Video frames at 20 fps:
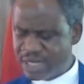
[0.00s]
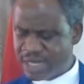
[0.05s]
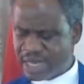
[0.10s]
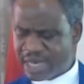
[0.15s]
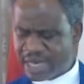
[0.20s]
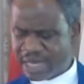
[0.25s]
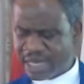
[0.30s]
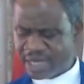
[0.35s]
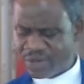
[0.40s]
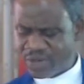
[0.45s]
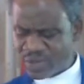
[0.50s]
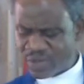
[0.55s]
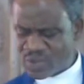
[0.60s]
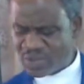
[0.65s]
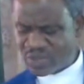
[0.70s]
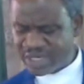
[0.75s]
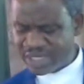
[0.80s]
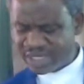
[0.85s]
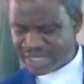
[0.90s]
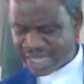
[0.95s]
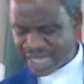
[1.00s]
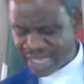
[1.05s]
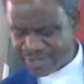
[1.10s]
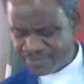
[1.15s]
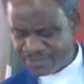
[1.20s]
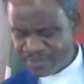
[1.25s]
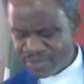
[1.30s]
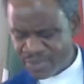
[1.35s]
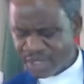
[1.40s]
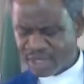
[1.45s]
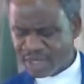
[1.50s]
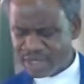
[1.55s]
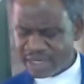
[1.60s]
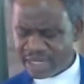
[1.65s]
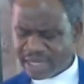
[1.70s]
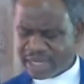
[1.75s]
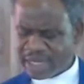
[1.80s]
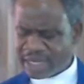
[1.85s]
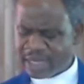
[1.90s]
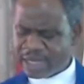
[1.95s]
Not only that,
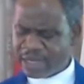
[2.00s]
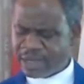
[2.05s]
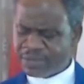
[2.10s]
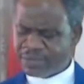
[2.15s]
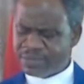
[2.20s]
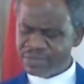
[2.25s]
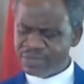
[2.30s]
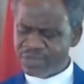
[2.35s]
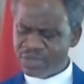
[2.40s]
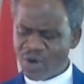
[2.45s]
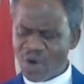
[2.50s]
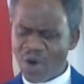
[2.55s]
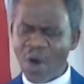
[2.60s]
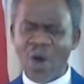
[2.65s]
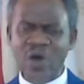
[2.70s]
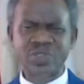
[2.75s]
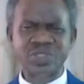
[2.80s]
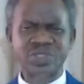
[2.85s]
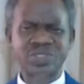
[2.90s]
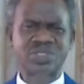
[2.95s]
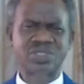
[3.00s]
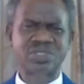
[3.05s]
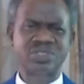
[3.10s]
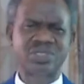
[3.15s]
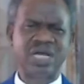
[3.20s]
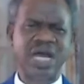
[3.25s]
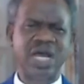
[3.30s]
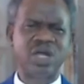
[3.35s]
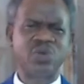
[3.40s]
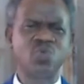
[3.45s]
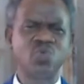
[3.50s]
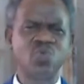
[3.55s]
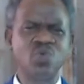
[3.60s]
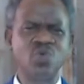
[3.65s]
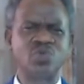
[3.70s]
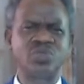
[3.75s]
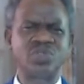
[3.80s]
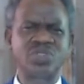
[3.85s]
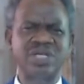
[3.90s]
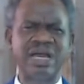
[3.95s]
hurts and
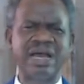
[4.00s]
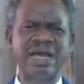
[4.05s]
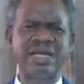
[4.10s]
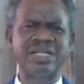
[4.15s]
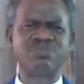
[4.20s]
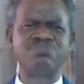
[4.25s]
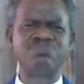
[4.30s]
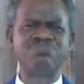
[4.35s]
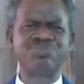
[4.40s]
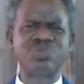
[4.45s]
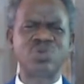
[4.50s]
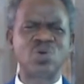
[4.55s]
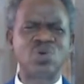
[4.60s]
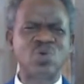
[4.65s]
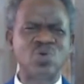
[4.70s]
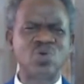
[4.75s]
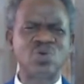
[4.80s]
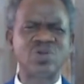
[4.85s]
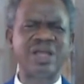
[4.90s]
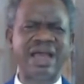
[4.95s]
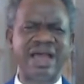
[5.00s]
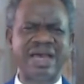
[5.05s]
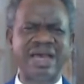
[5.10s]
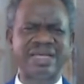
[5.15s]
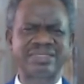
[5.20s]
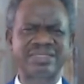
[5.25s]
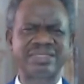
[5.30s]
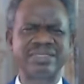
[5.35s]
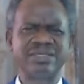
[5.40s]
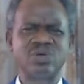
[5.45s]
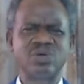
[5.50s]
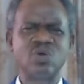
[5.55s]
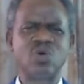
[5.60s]
wound and broken heart,